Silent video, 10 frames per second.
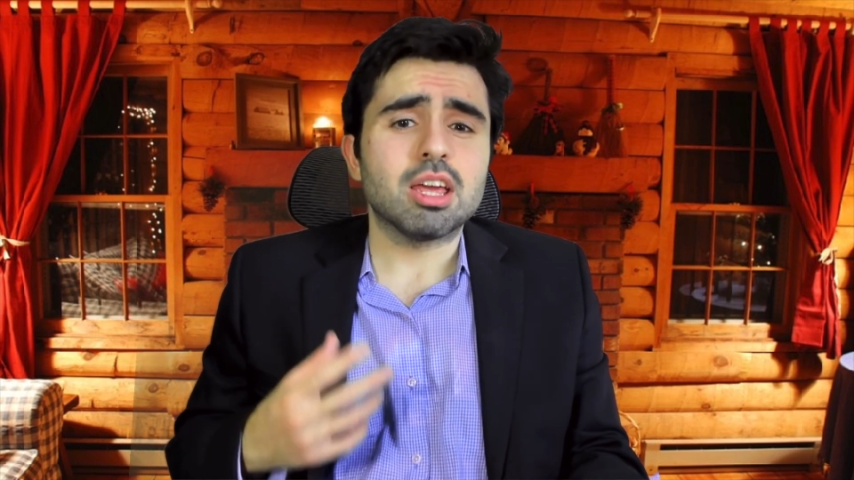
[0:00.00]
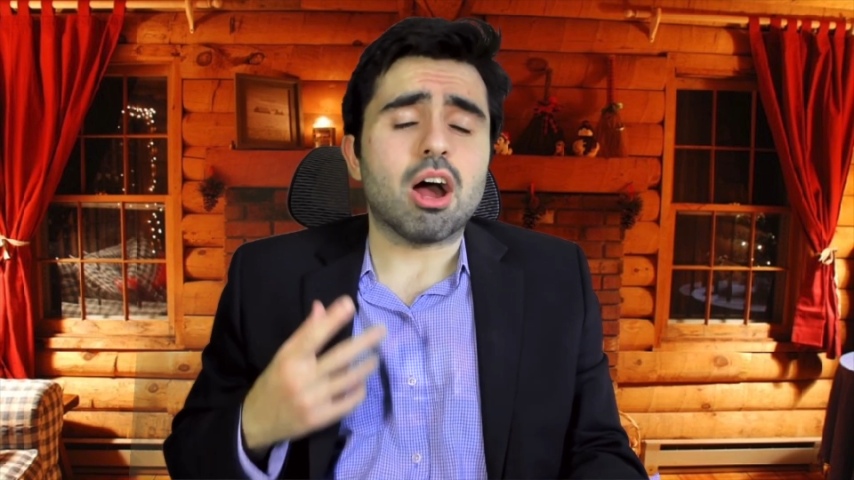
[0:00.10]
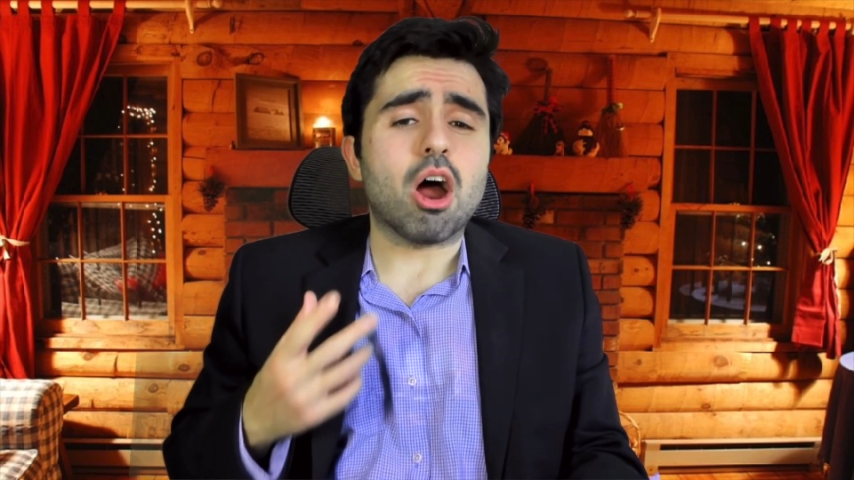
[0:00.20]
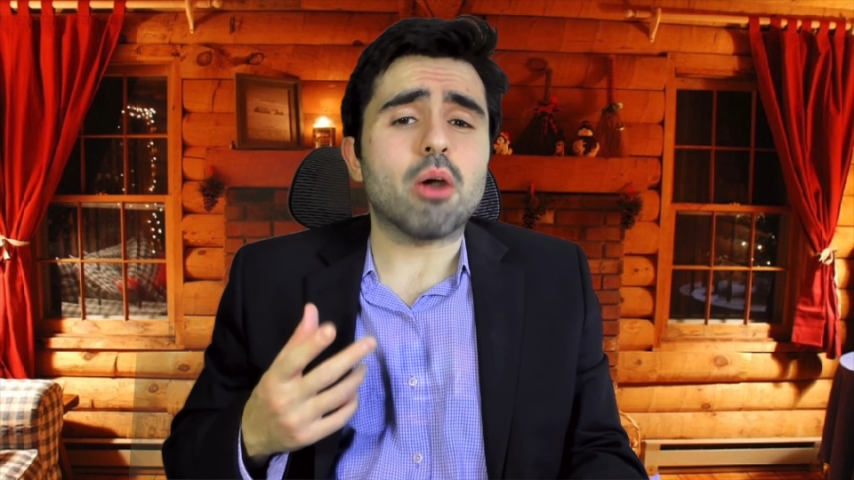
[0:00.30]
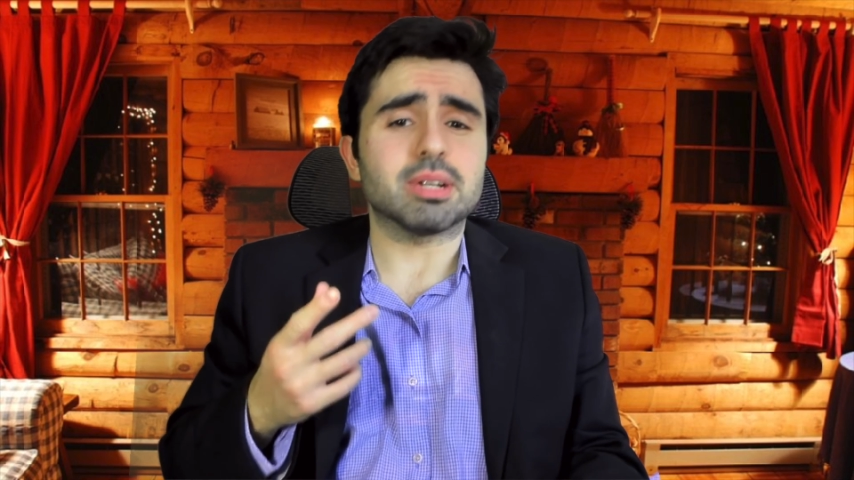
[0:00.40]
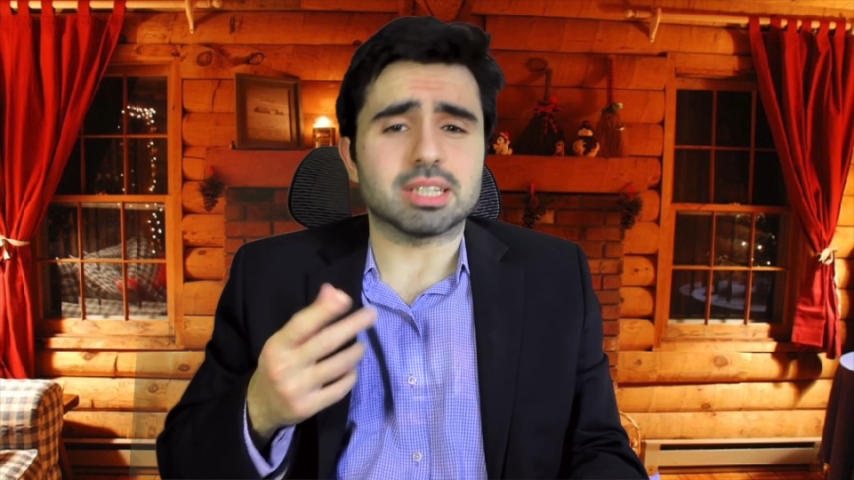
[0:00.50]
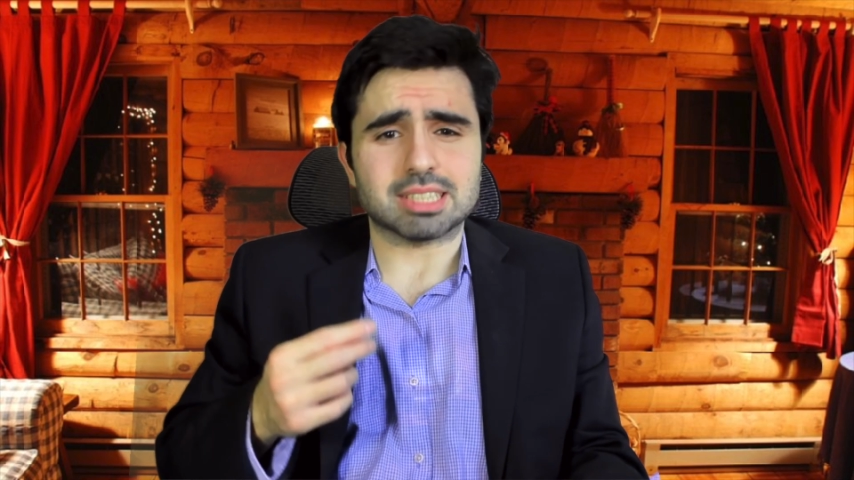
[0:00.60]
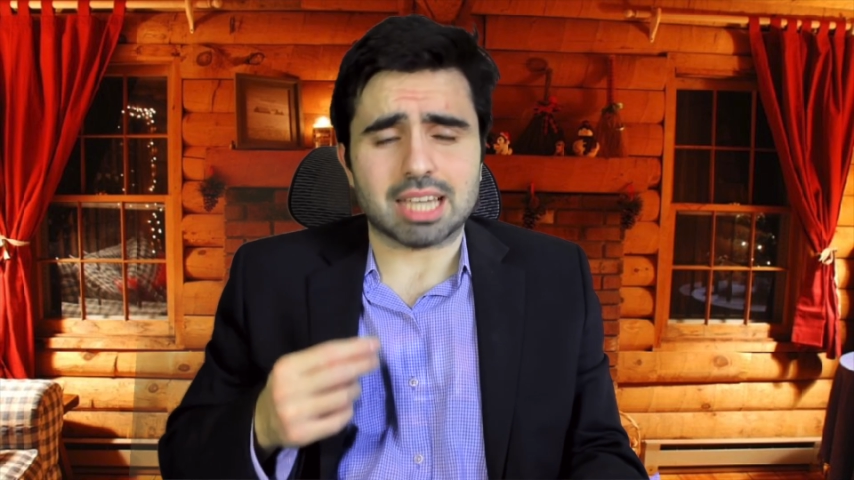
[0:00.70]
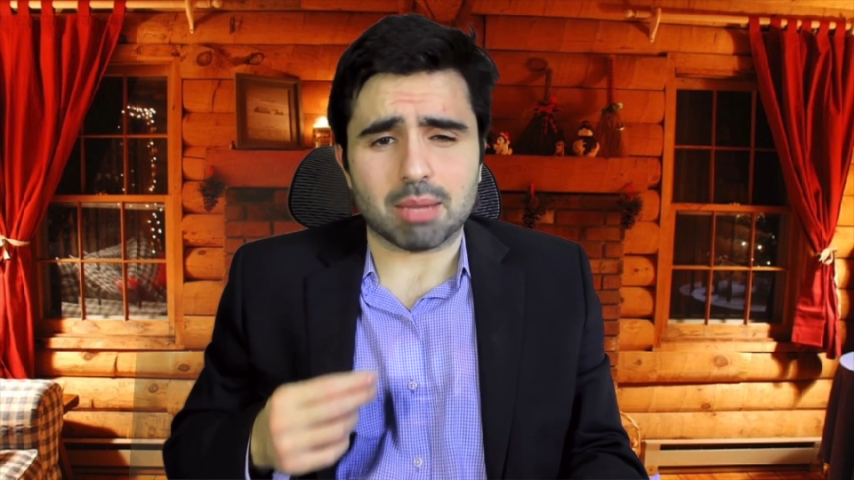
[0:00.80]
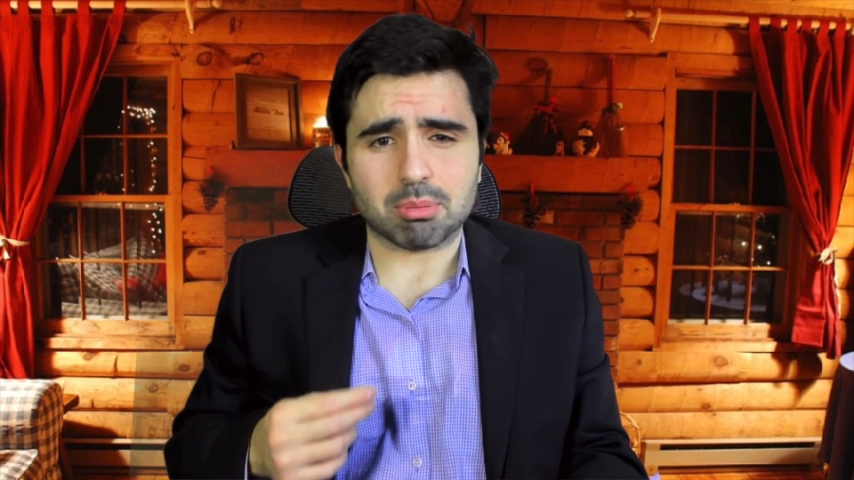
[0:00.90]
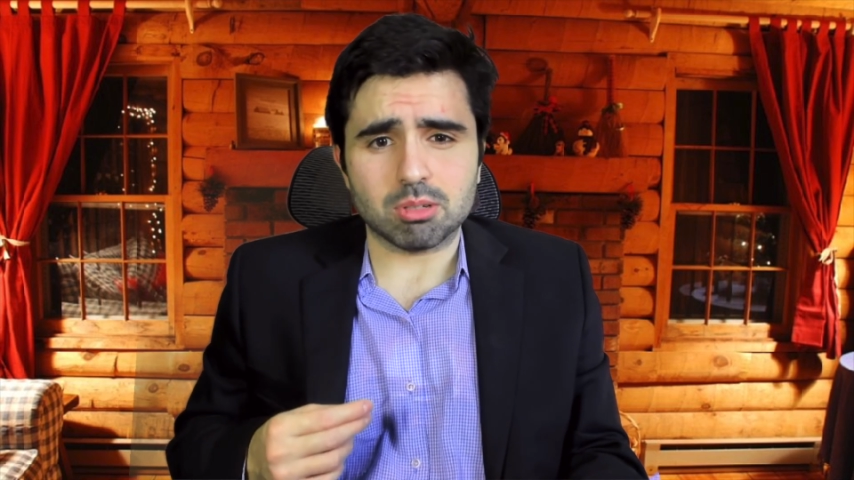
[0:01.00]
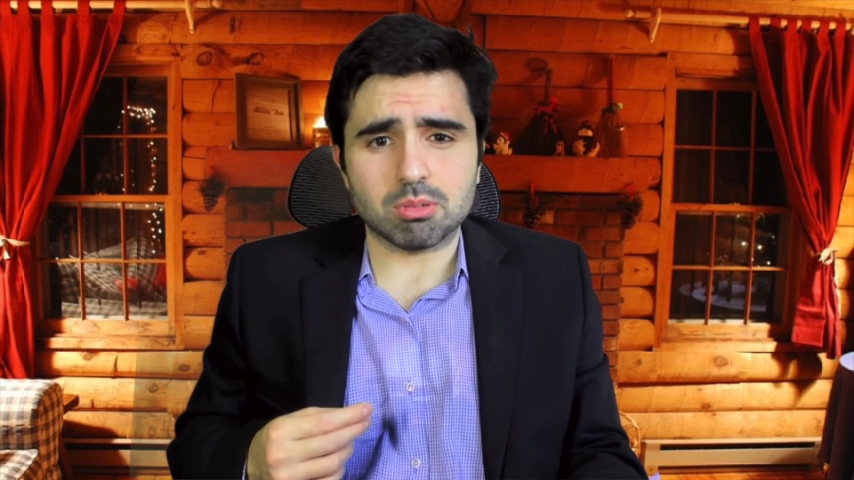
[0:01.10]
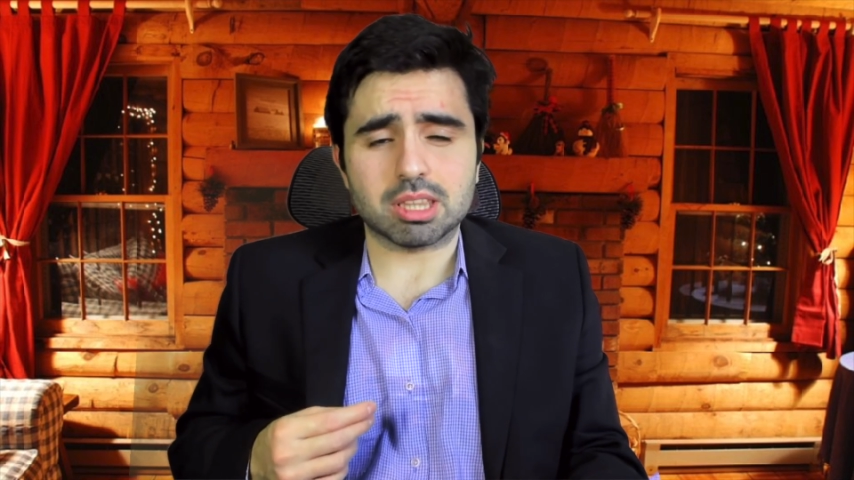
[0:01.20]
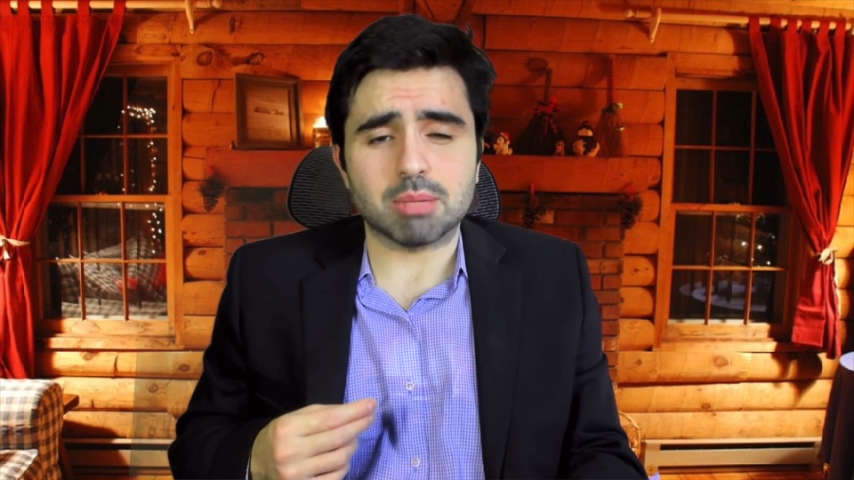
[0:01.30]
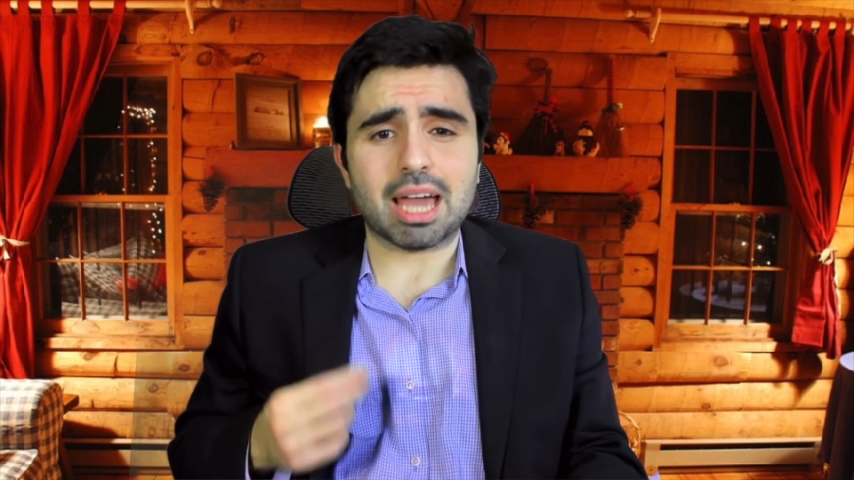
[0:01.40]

aren't as happy with them